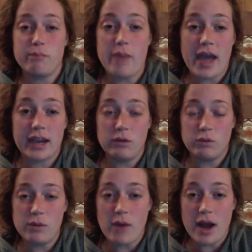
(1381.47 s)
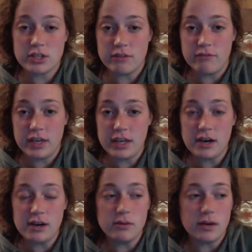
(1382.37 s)
back and rewatch the
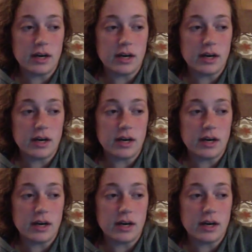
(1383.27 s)
video.